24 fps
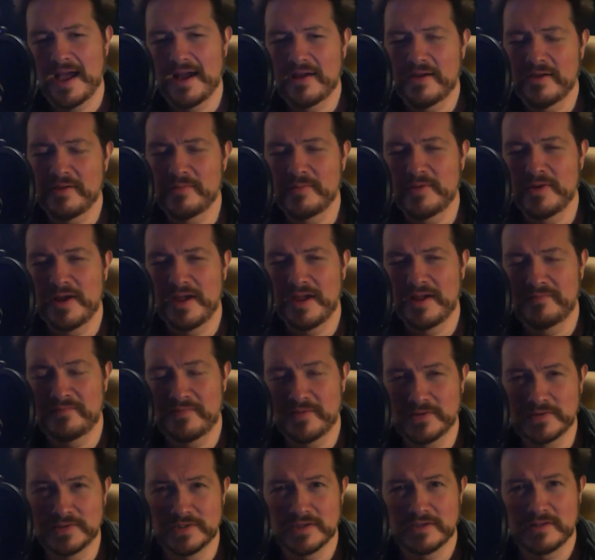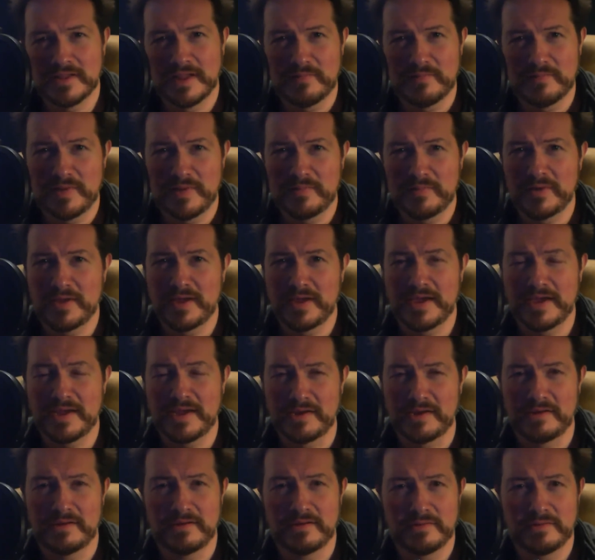How come your headphones look like BB-8?